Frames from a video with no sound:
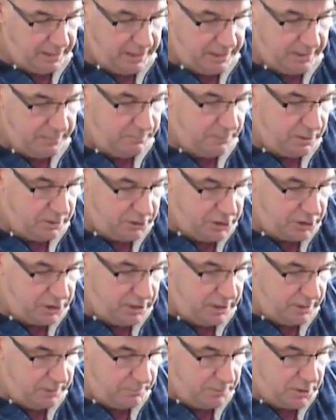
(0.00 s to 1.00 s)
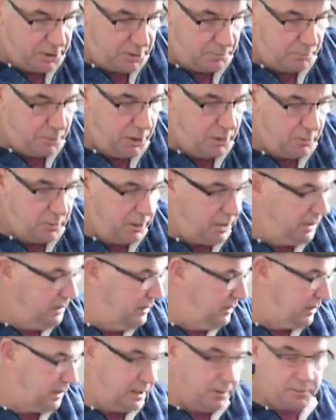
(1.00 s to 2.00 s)
I like to give them just a little bit of spray with
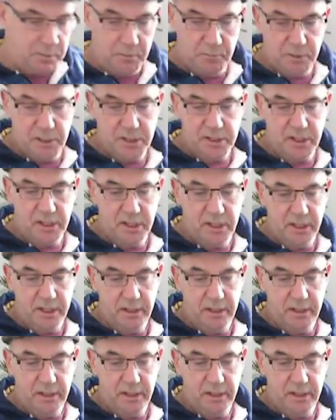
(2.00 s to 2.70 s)
that, and it keeps them nice